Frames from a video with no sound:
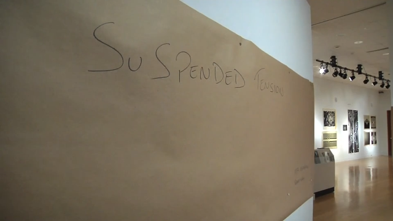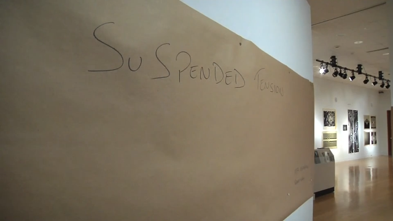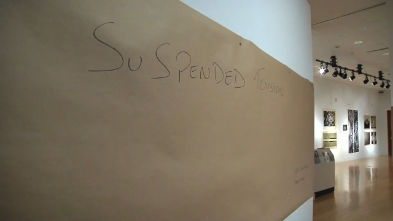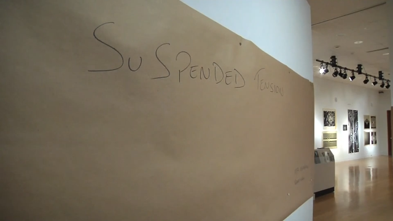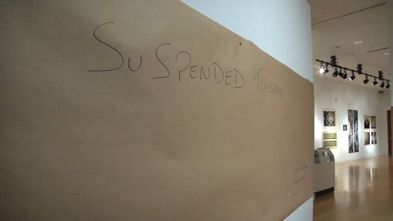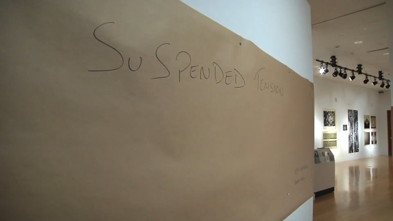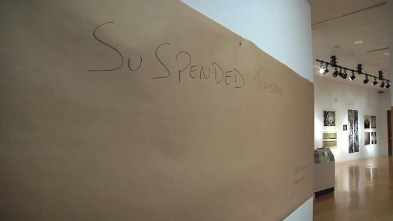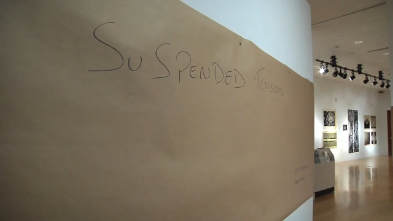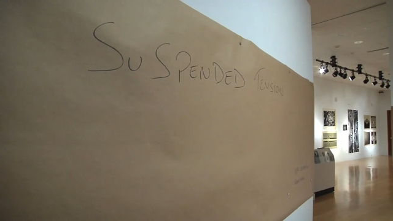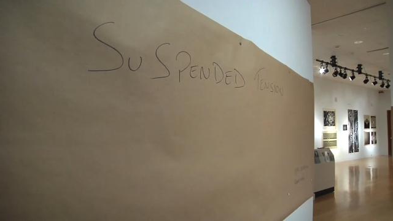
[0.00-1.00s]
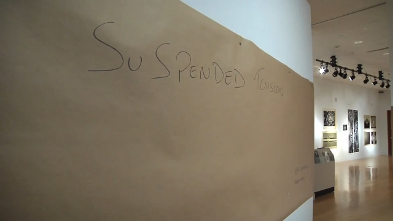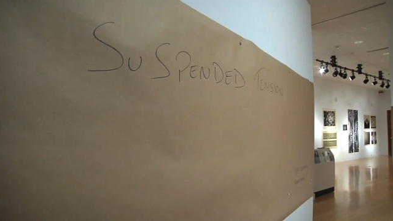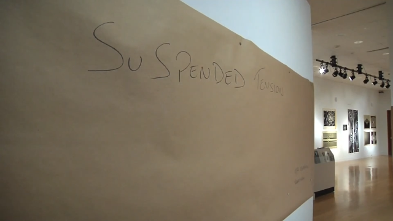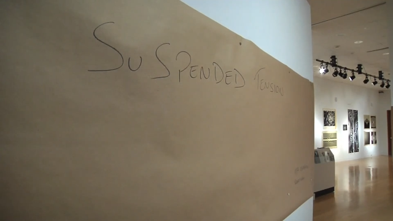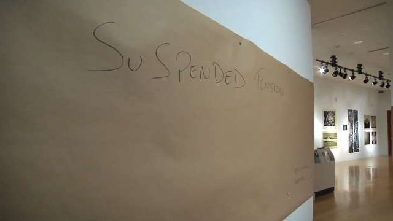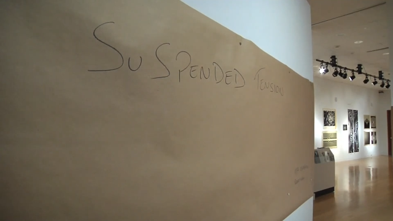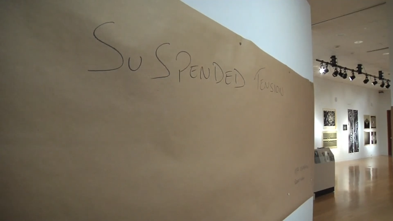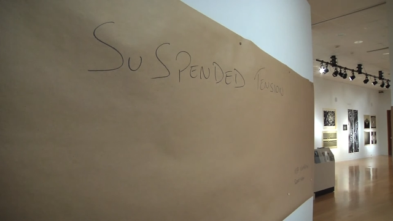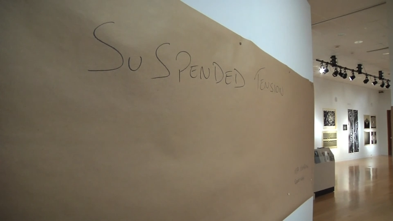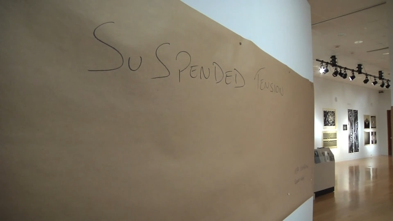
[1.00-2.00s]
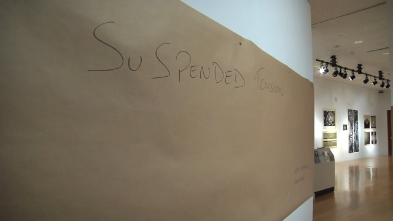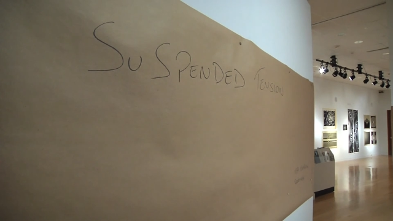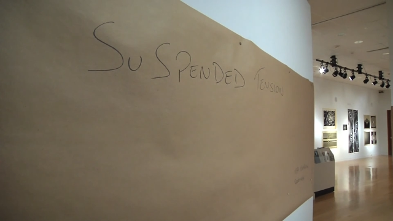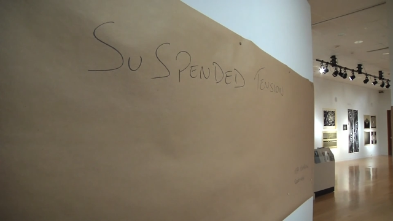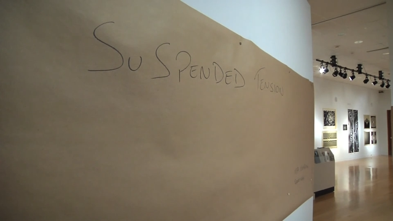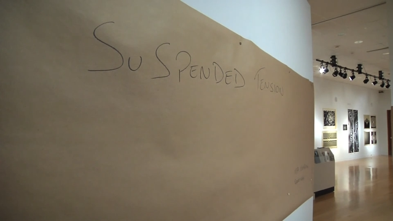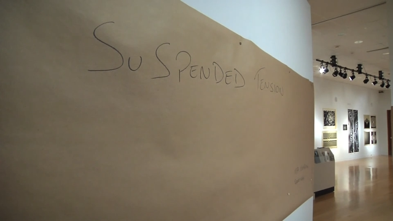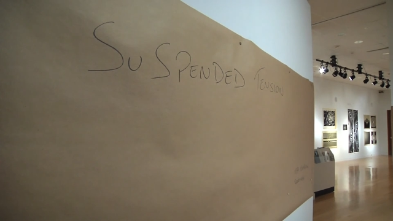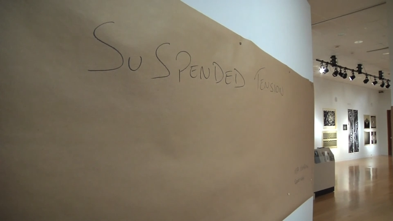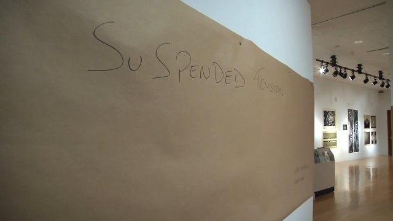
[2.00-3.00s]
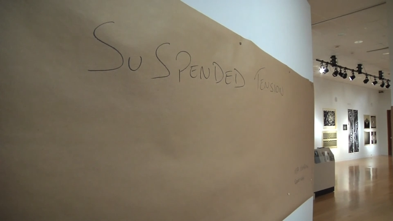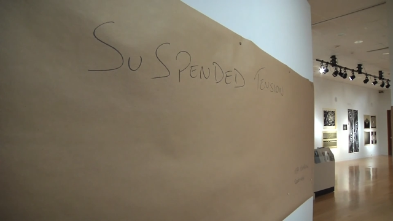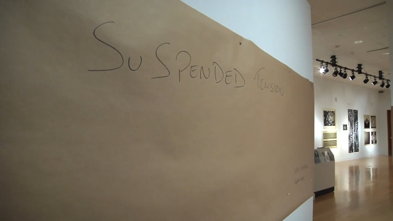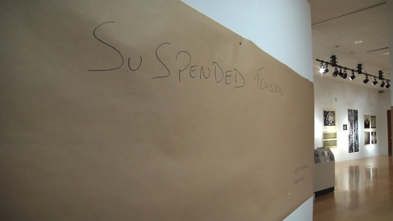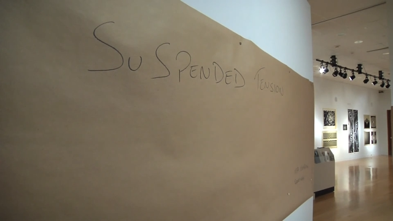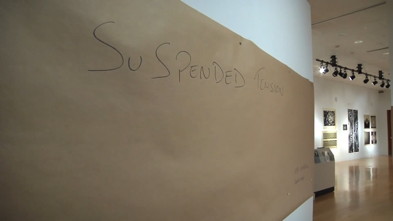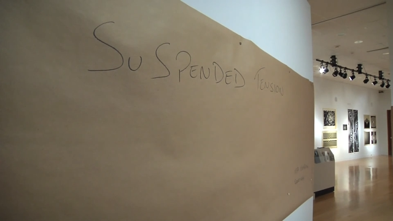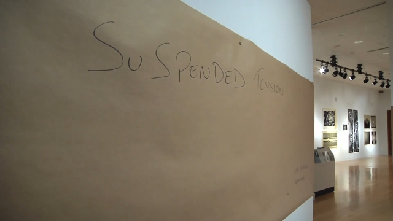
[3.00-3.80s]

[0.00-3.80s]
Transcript: [unreadable: no face in view]